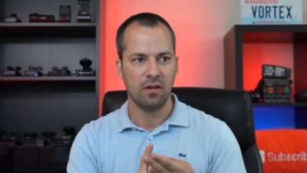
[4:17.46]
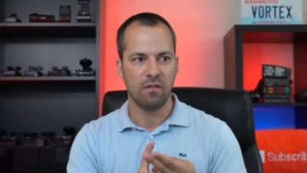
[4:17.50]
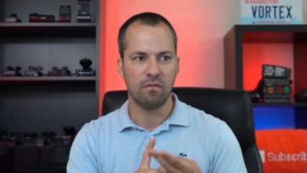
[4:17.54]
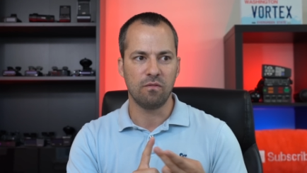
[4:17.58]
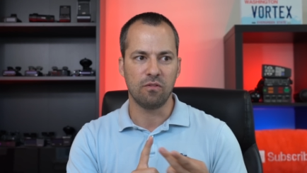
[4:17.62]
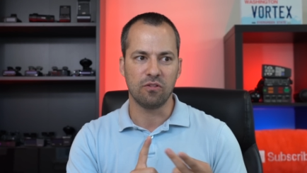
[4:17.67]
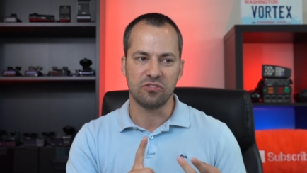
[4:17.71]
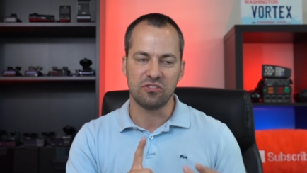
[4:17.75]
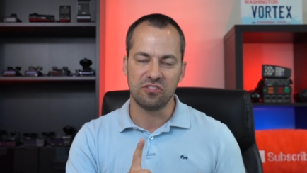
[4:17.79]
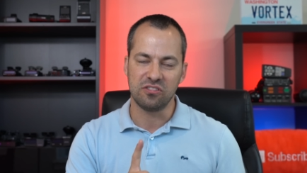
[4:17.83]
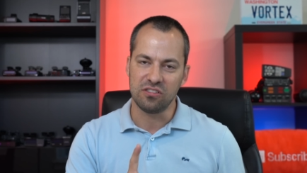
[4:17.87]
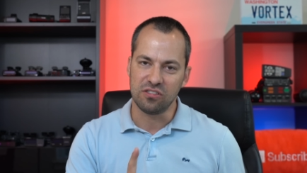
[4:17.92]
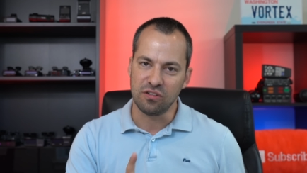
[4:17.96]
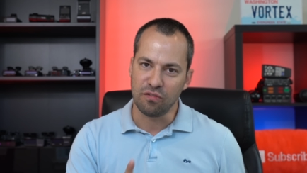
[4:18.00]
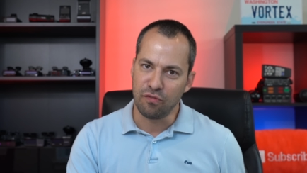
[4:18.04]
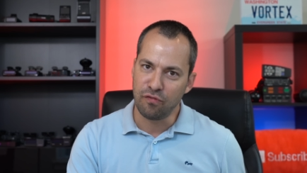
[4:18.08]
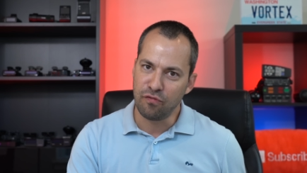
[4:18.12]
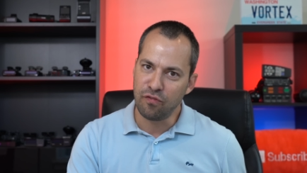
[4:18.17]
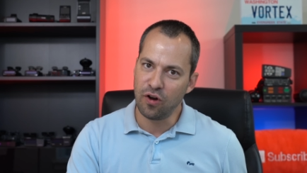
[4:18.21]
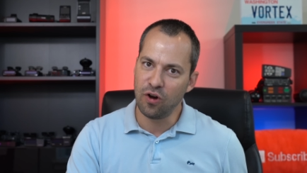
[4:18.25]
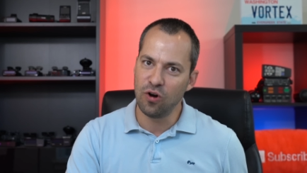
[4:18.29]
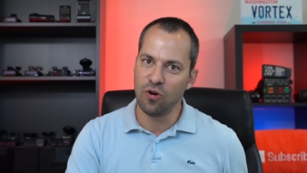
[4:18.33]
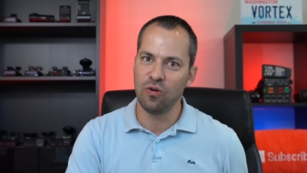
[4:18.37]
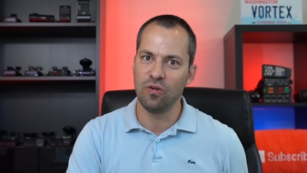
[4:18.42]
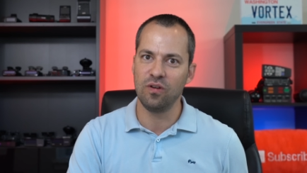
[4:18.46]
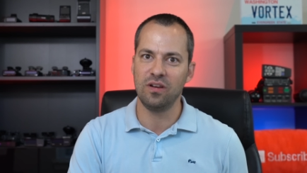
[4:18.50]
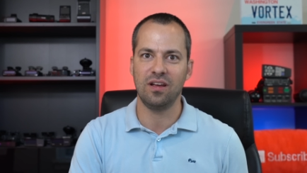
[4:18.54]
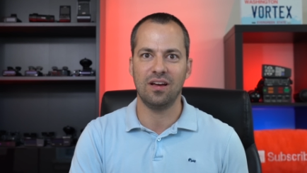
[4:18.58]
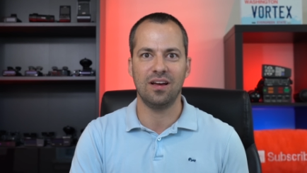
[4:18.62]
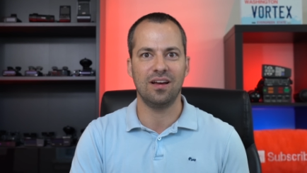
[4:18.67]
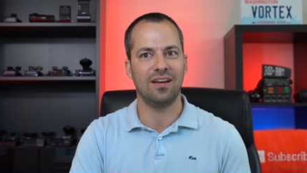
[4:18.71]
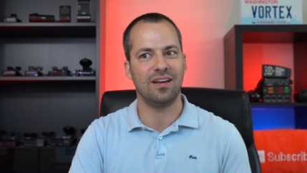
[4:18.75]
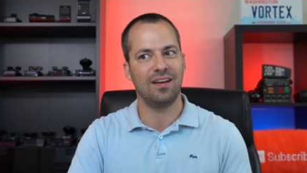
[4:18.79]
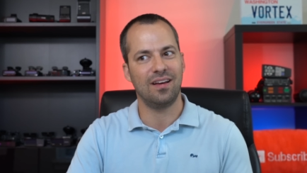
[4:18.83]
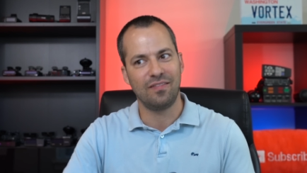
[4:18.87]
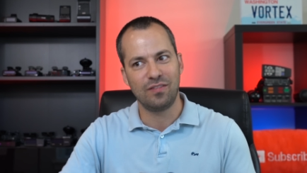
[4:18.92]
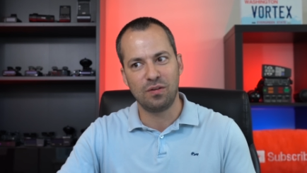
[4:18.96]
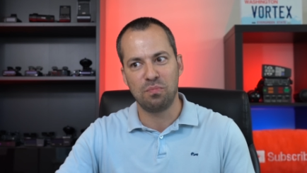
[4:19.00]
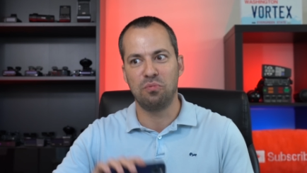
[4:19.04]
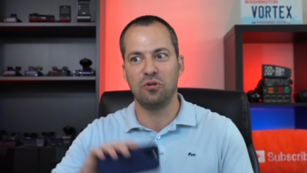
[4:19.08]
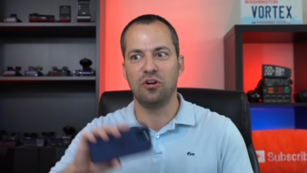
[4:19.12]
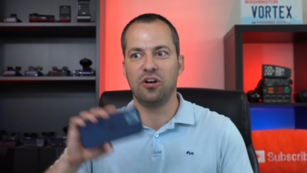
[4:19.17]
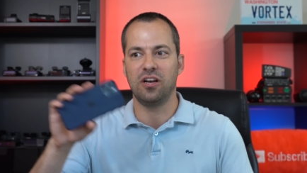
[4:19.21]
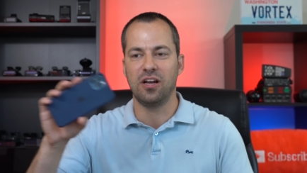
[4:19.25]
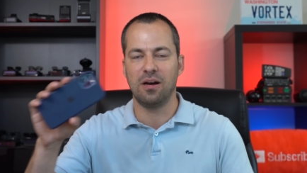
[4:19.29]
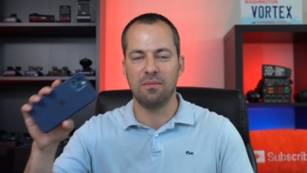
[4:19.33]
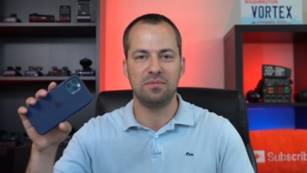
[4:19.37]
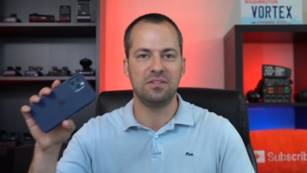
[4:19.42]
Versus a phone, to
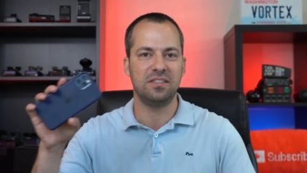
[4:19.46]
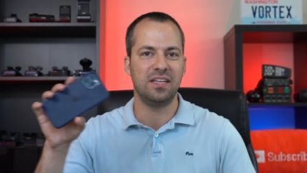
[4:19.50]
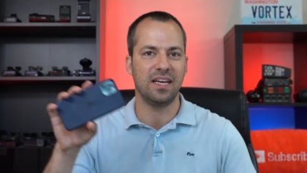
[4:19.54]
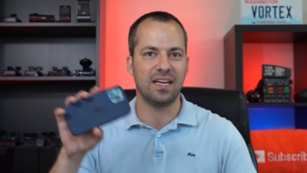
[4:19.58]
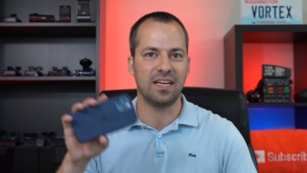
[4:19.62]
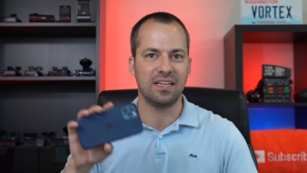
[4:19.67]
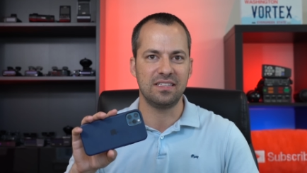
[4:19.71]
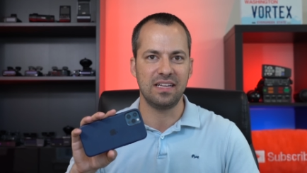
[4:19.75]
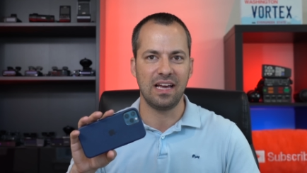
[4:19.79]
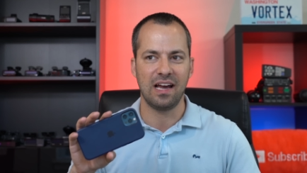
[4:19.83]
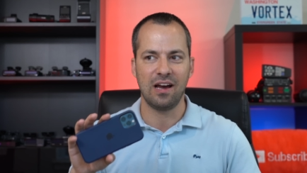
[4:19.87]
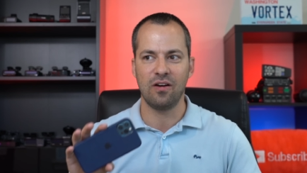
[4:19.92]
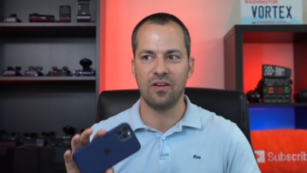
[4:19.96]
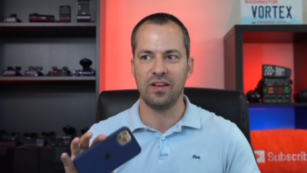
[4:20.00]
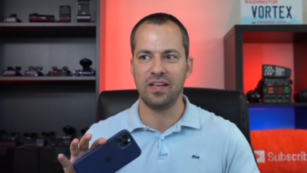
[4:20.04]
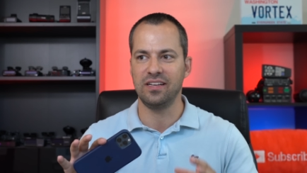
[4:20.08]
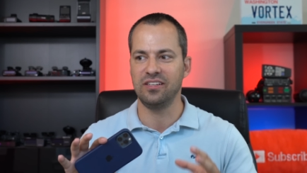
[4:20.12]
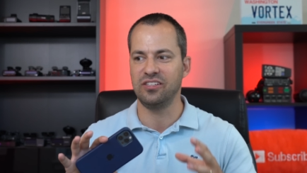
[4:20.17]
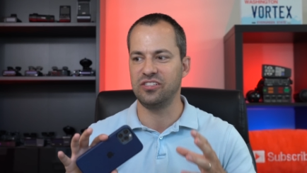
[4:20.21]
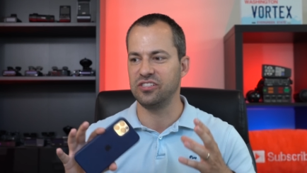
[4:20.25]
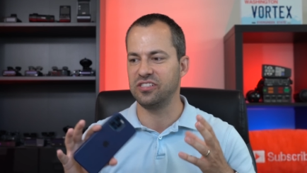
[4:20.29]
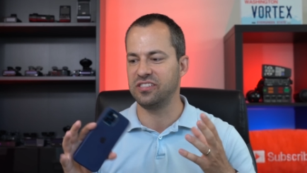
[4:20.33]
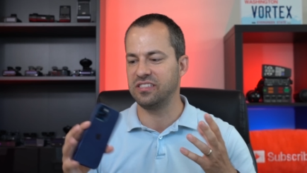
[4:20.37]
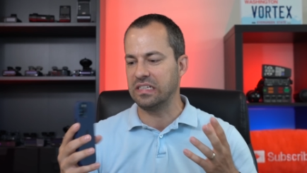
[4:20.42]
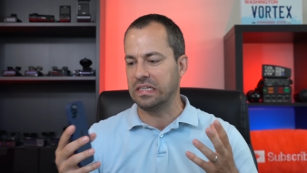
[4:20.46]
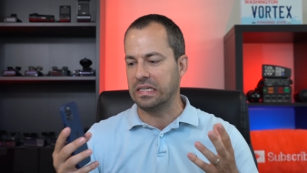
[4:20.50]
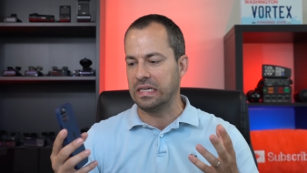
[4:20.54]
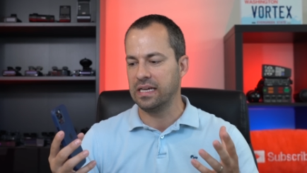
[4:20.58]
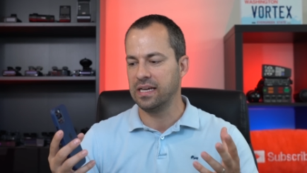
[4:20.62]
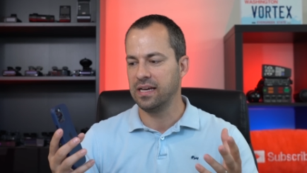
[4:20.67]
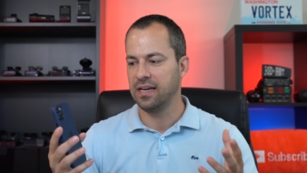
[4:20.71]
put it up, take it down, and just